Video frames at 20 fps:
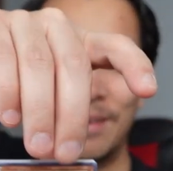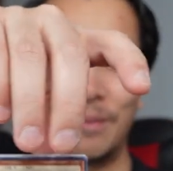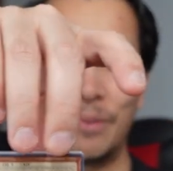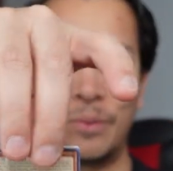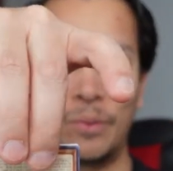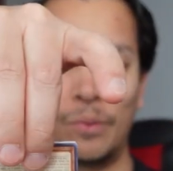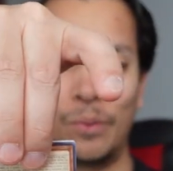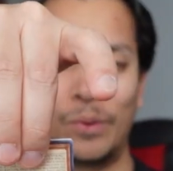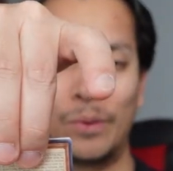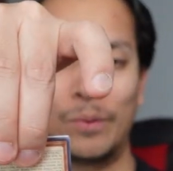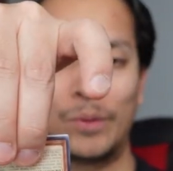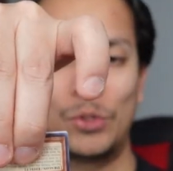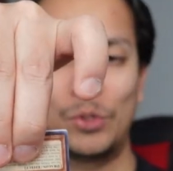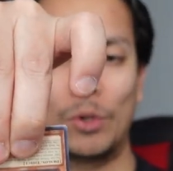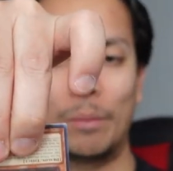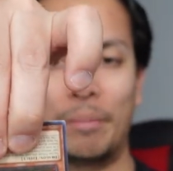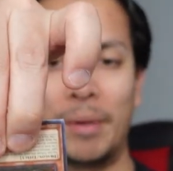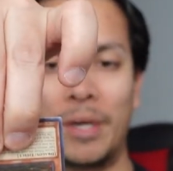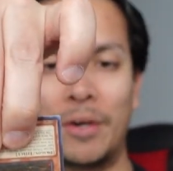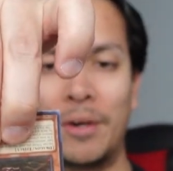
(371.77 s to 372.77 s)
We'll do
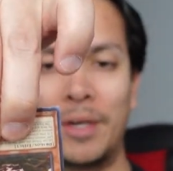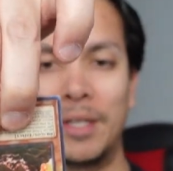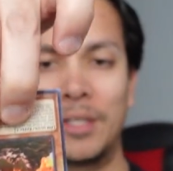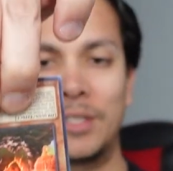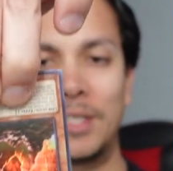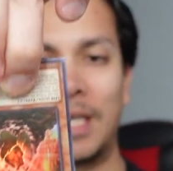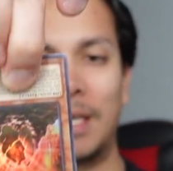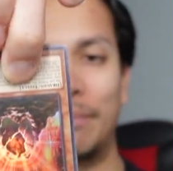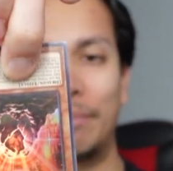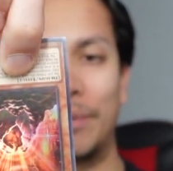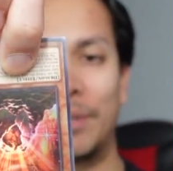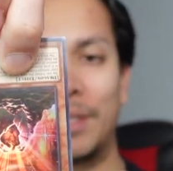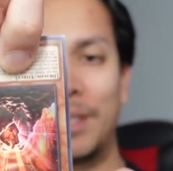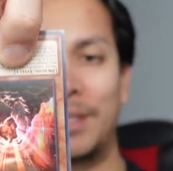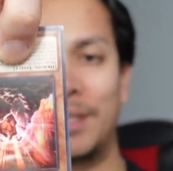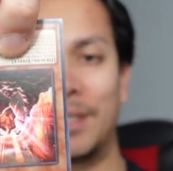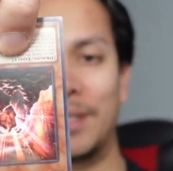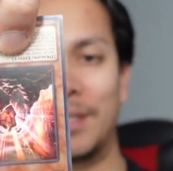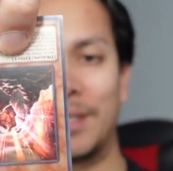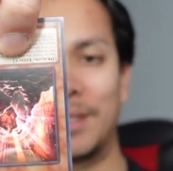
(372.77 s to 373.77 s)
a better example
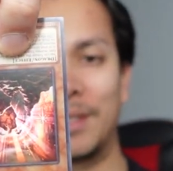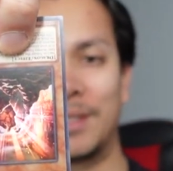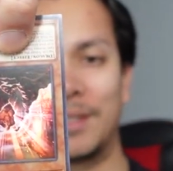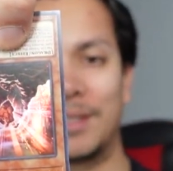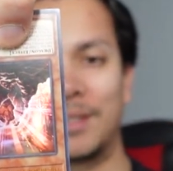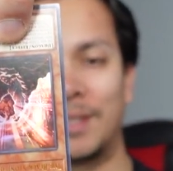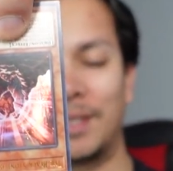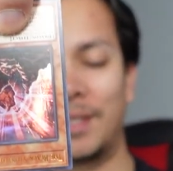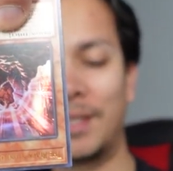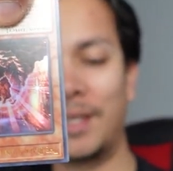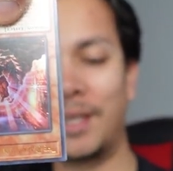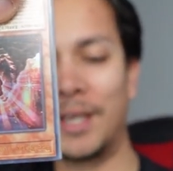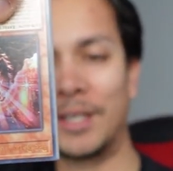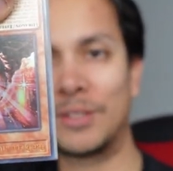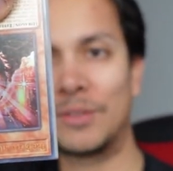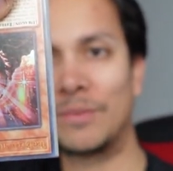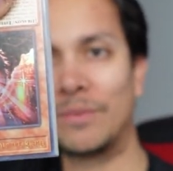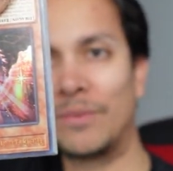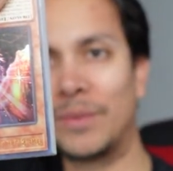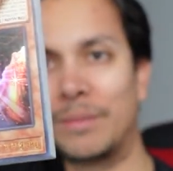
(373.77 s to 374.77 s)
in the, in the
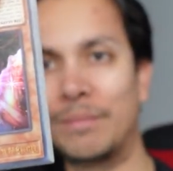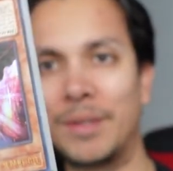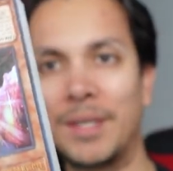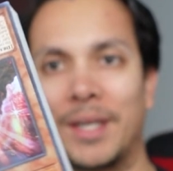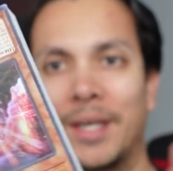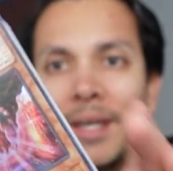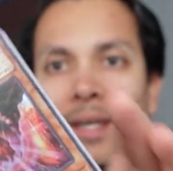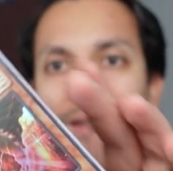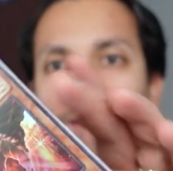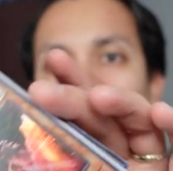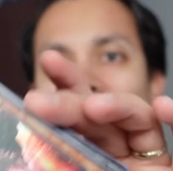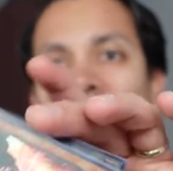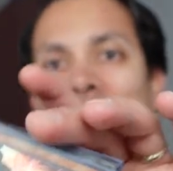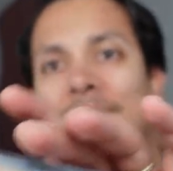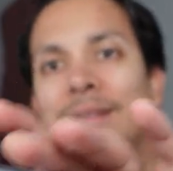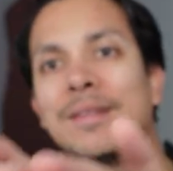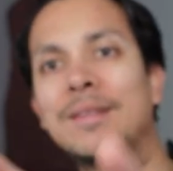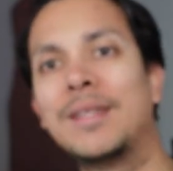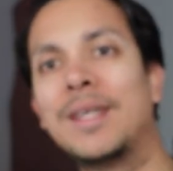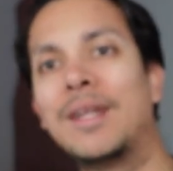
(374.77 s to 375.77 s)
next one, but yeah,
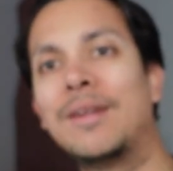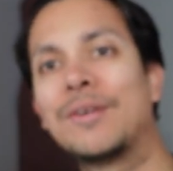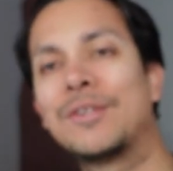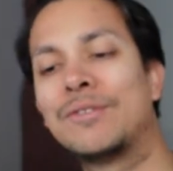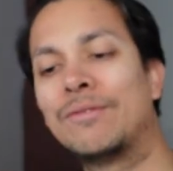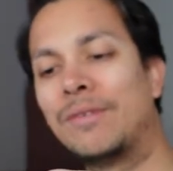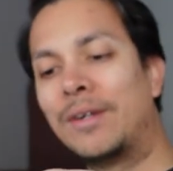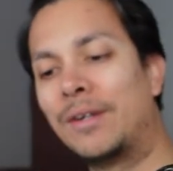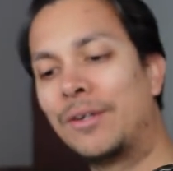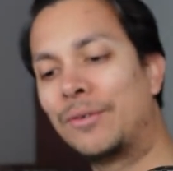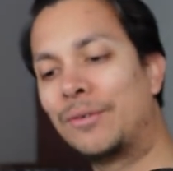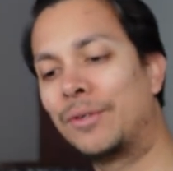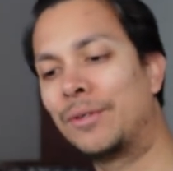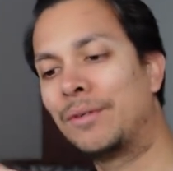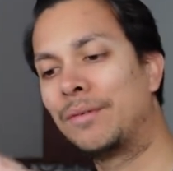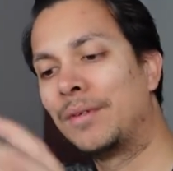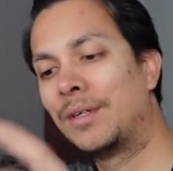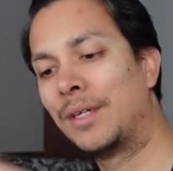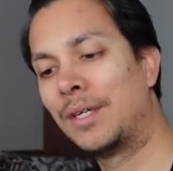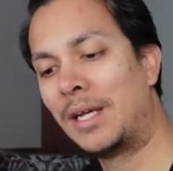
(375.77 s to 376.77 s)
that looks very
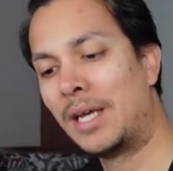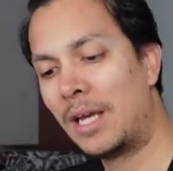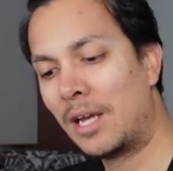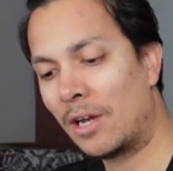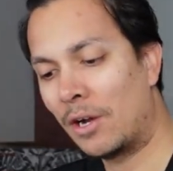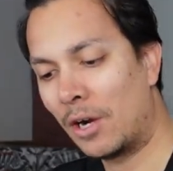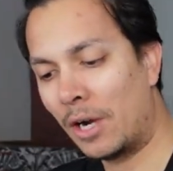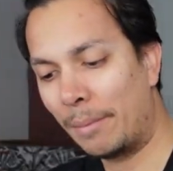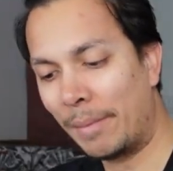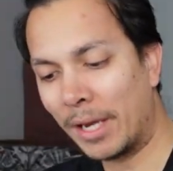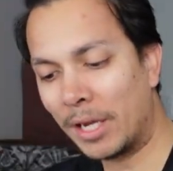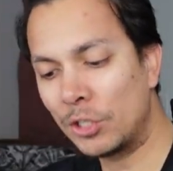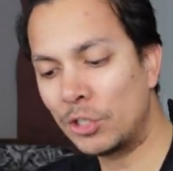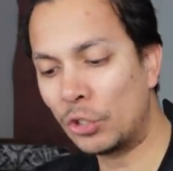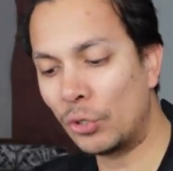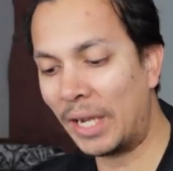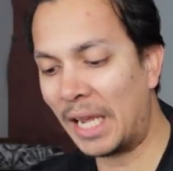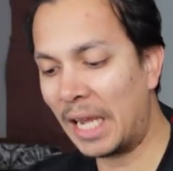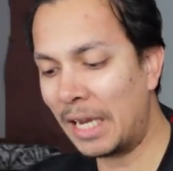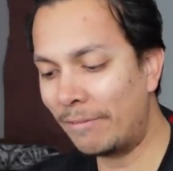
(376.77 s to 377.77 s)
cool. All right, I'm not gonna
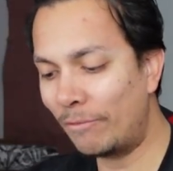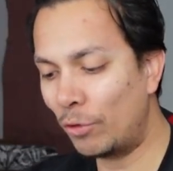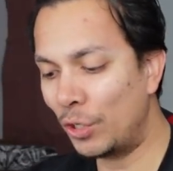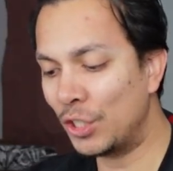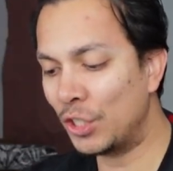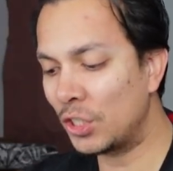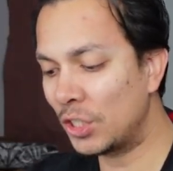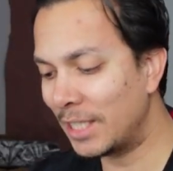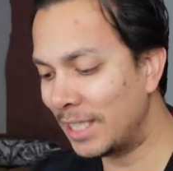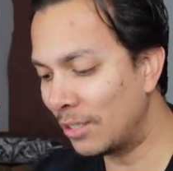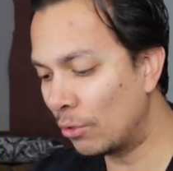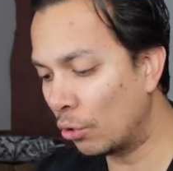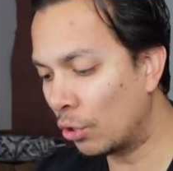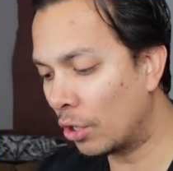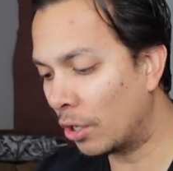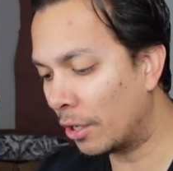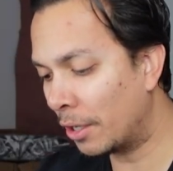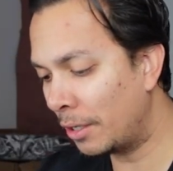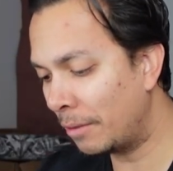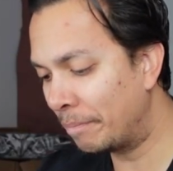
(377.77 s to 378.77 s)
show every single
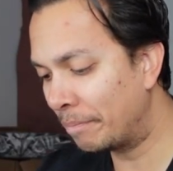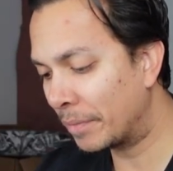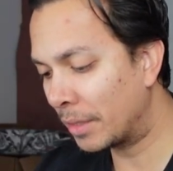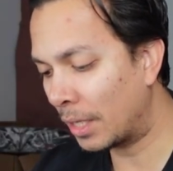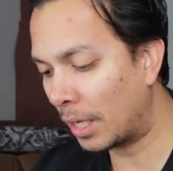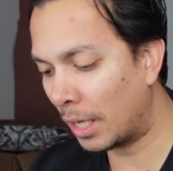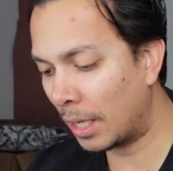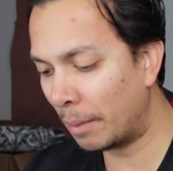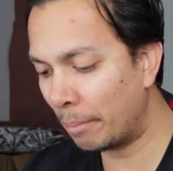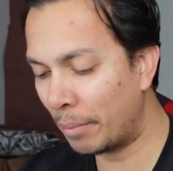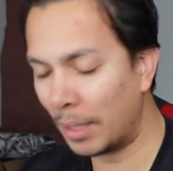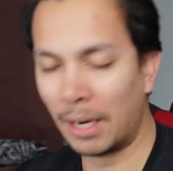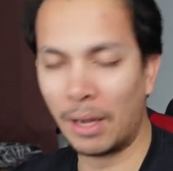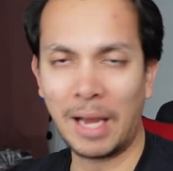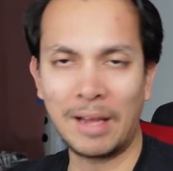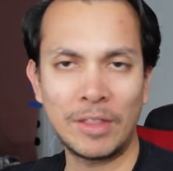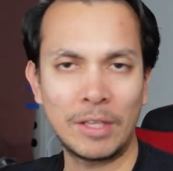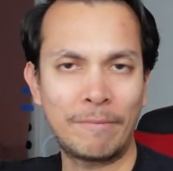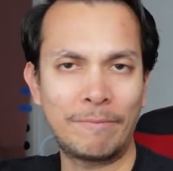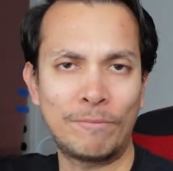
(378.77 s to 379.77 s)
card, uh, but I
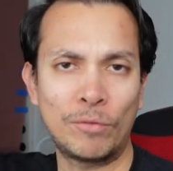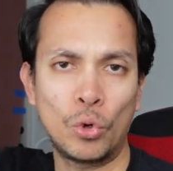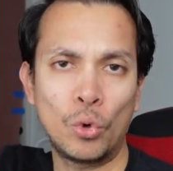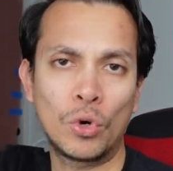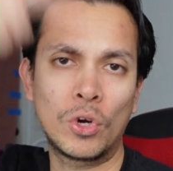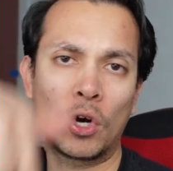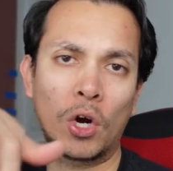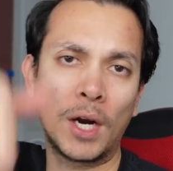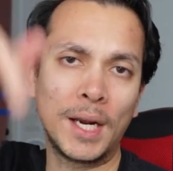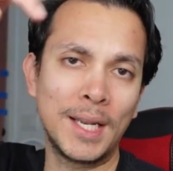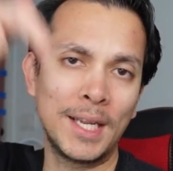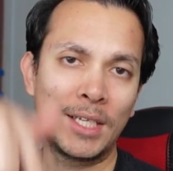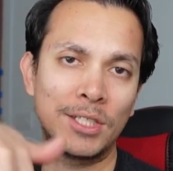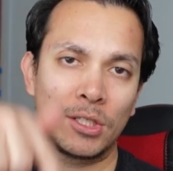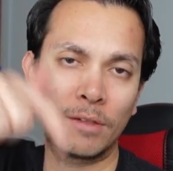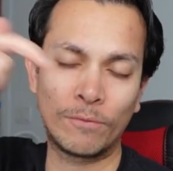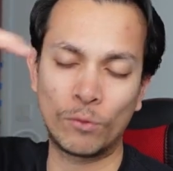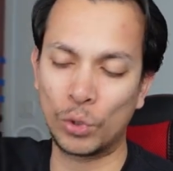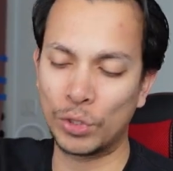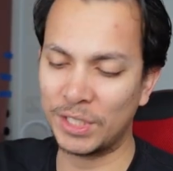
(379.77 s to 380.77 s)
had the full card
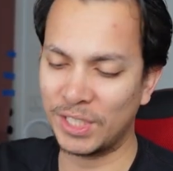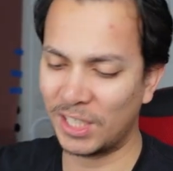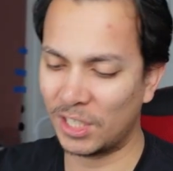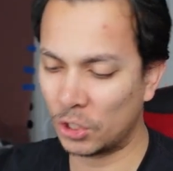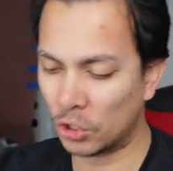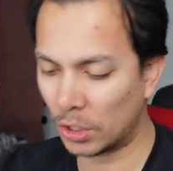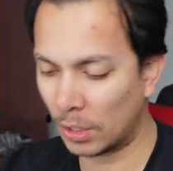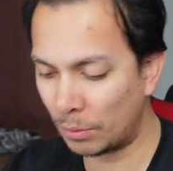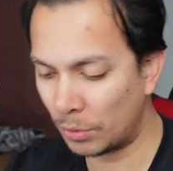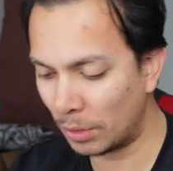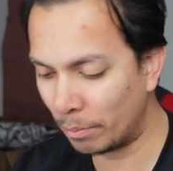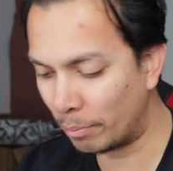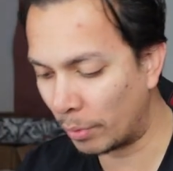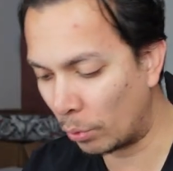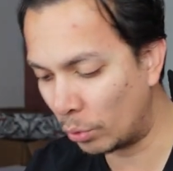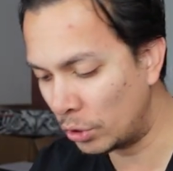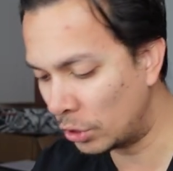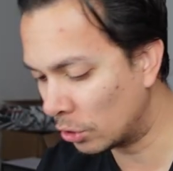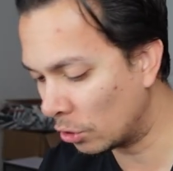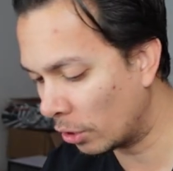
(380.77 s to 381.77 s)
list, of course, in the description, but
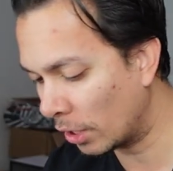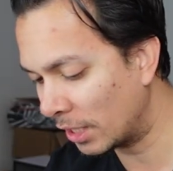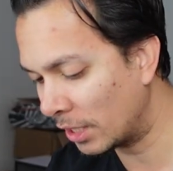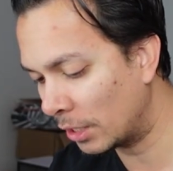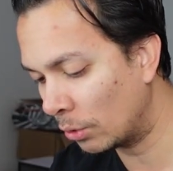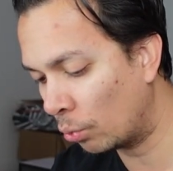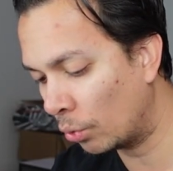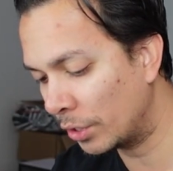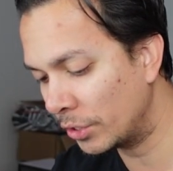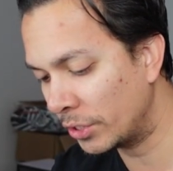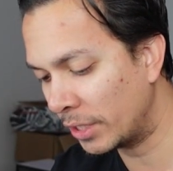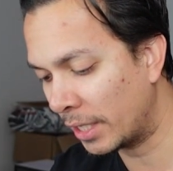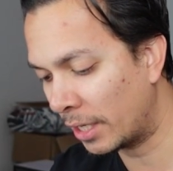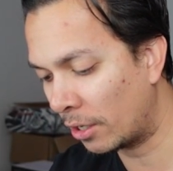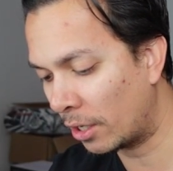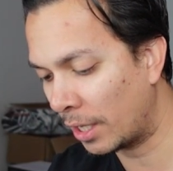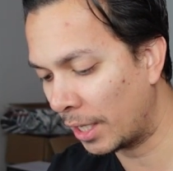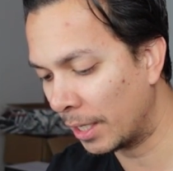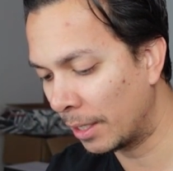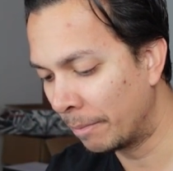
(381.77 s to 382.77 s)
we'll just look at the ones that
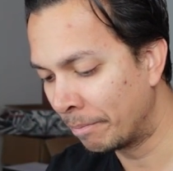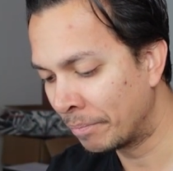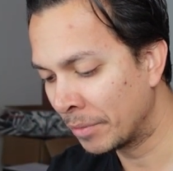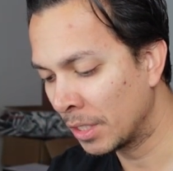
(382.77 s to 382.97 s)
are like,